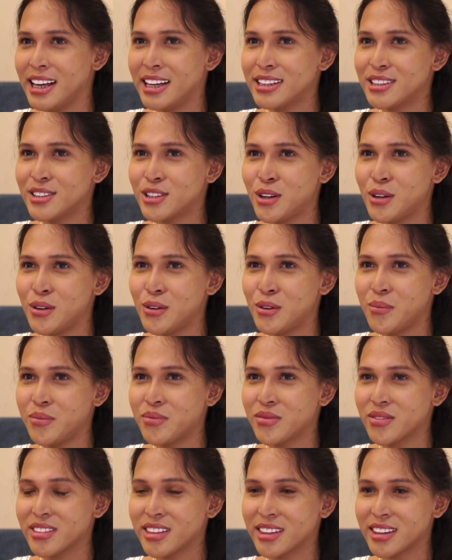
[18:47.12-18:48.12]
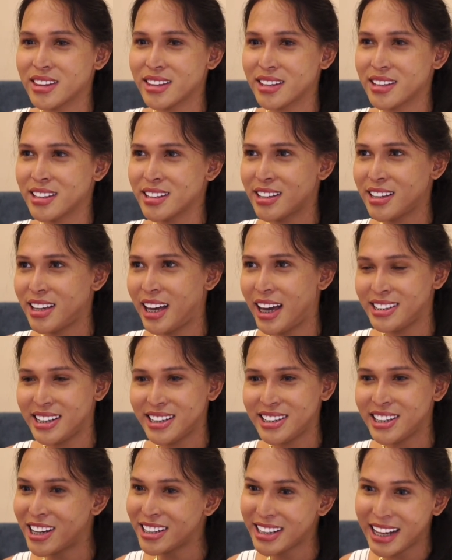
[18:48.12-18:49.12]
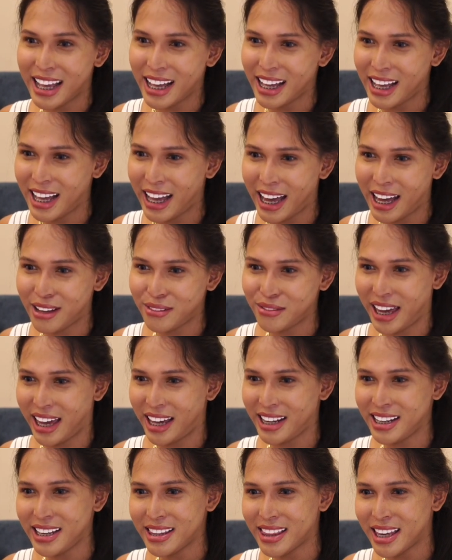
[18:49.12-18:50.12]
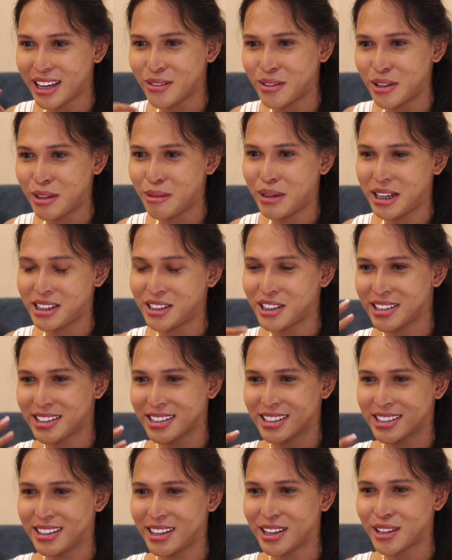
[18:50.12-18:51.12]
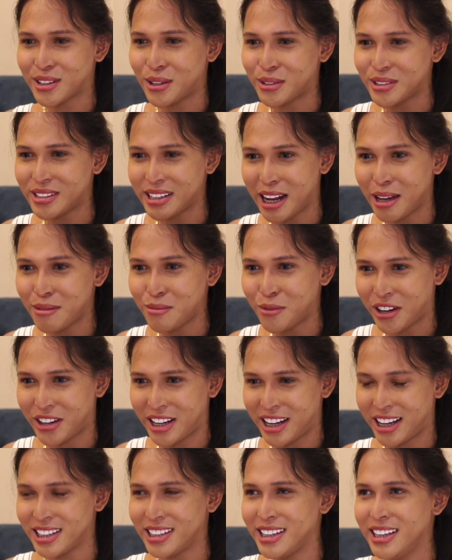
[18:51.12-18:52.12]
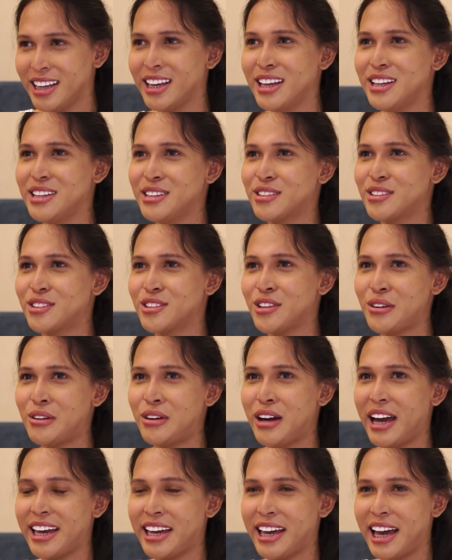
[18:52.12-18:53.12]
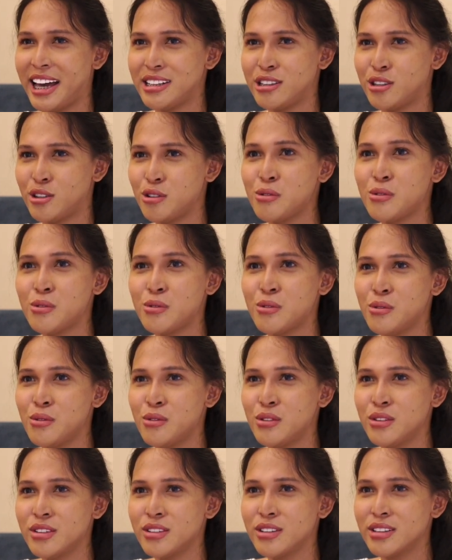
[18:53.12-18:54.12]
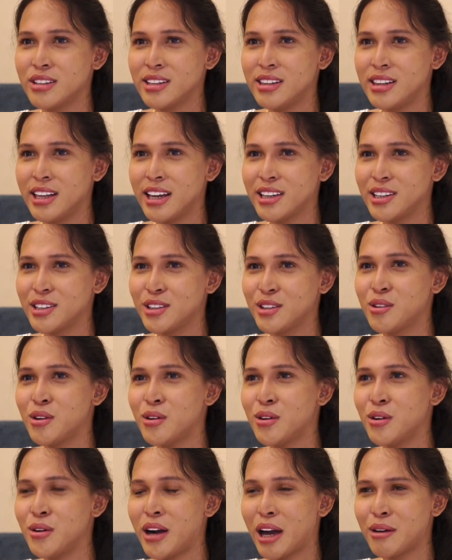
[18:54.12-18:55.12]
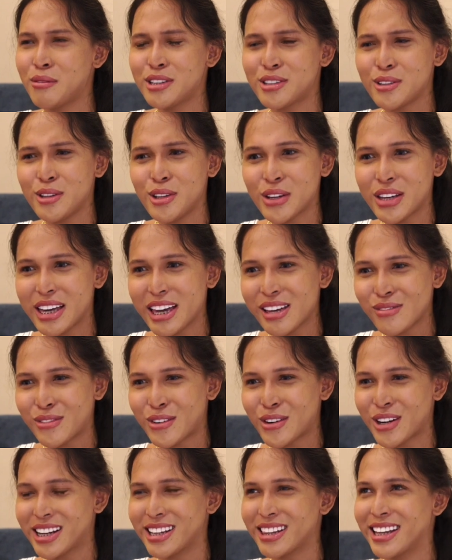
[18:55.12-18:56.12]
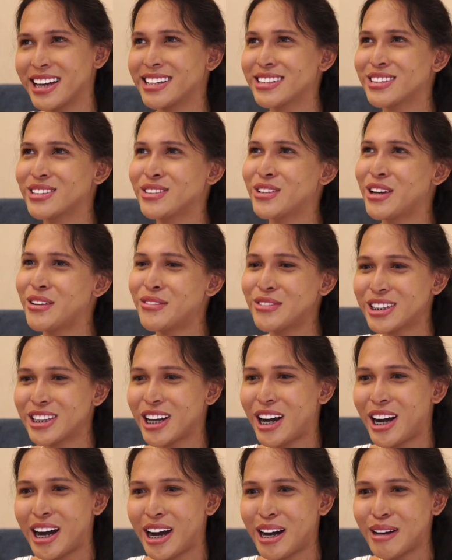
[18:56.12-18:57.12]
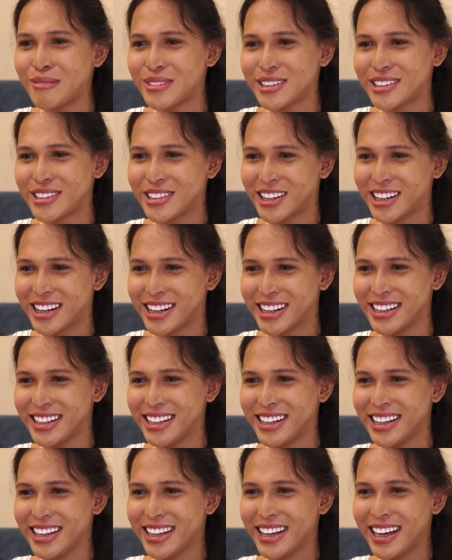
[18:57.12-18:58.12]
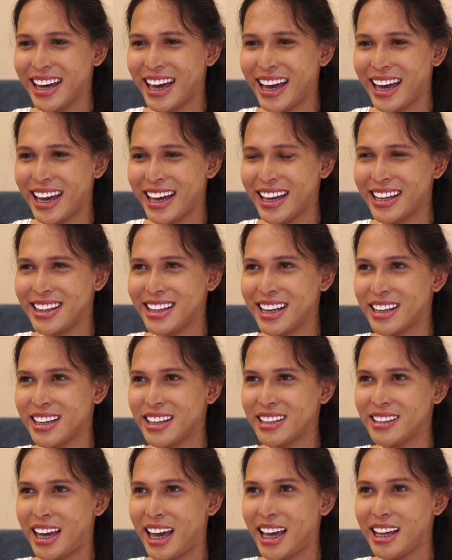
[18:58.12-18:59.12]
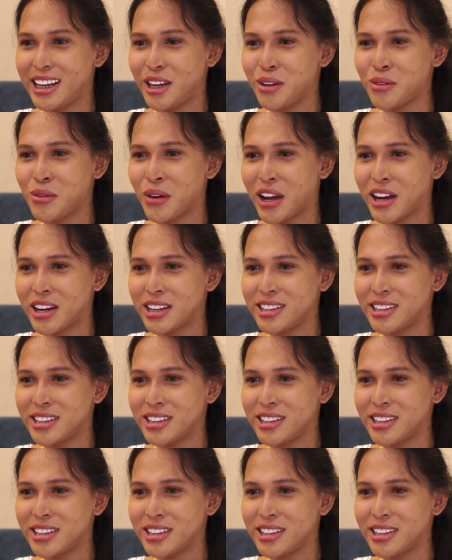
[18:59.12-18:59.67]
so I did not have anything with me, just the clothes that I'm wearing. So I had to like go. I was looking for like thrift shops or like anywhere